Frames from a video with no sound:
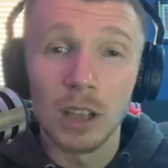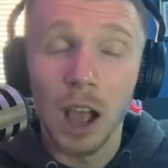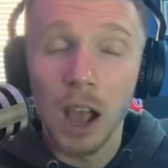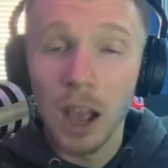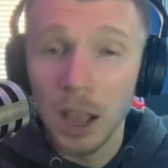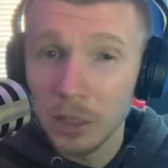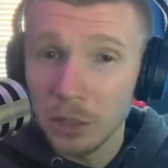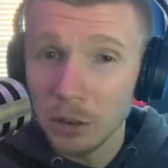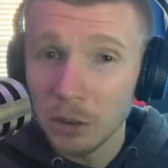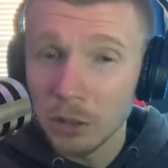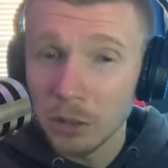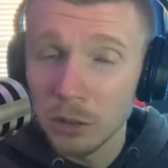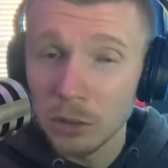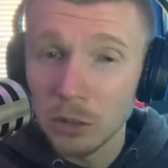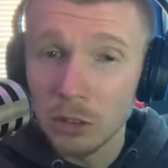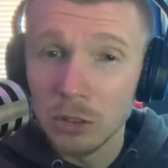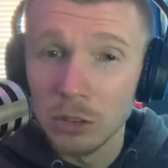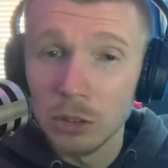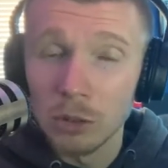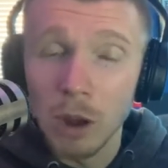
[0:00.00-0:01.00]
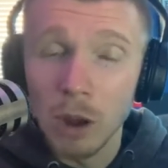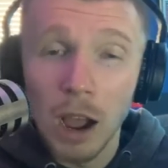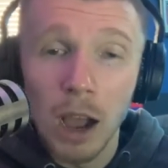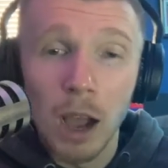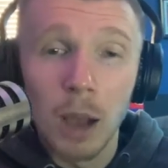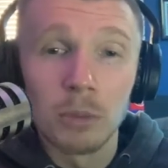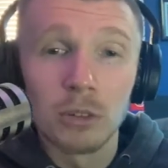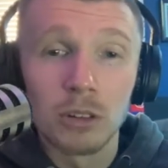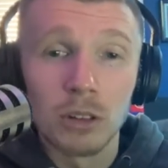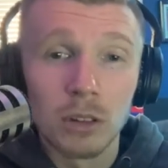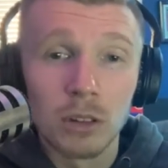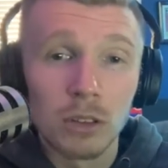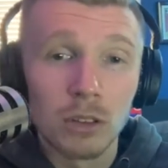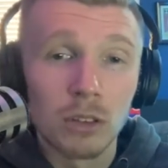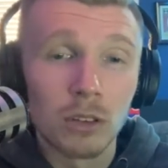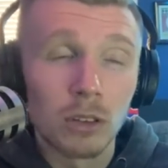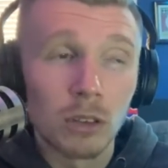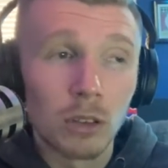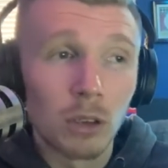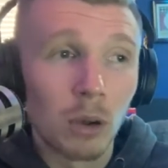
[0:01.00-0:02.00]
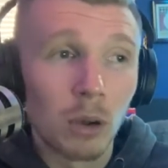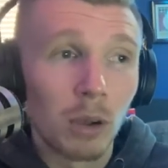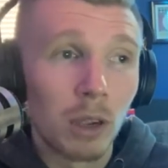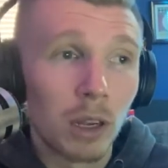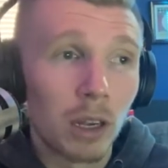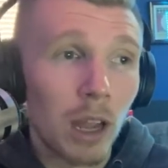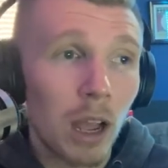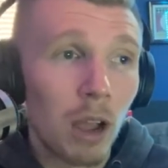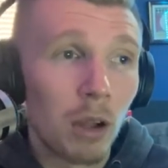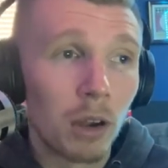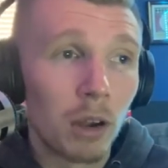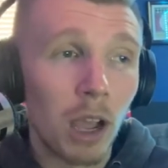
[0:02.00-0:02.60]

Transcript: either of those two options going down.